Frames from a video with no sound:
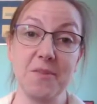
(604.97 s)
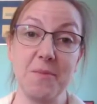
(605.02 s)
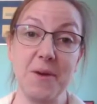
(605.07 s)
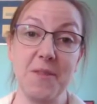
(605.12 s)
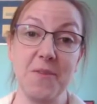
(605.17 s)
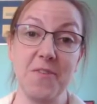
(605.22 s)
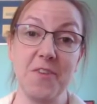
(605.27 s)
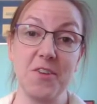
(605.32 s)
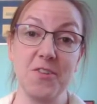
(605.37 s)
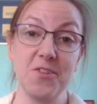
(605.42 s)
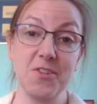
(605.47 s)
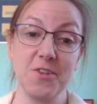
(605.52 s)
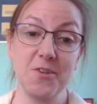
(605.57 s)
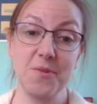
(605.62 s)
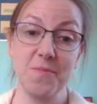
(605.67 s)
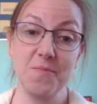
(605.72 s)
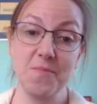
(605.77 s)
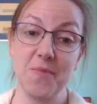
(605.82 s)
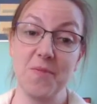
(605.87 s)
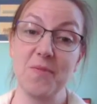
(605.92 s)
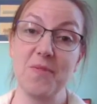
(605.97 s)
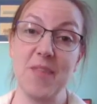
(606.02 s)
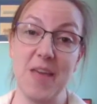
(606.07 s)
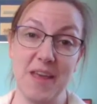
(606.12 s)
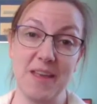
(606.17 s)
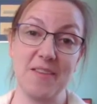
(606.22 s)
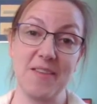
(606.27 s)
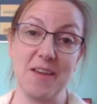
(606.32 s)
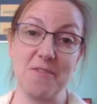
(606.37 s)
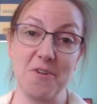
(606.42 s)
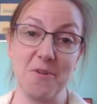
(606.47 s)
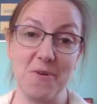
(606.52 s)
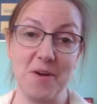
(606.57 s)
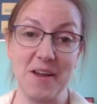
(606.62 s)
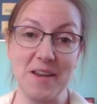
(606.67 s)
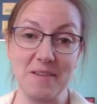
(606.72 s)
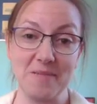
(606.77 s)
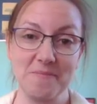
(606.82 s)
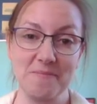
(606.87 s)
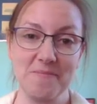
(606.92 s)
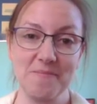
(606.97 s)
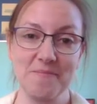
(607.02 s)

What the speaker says: month's issue, thanks everyone.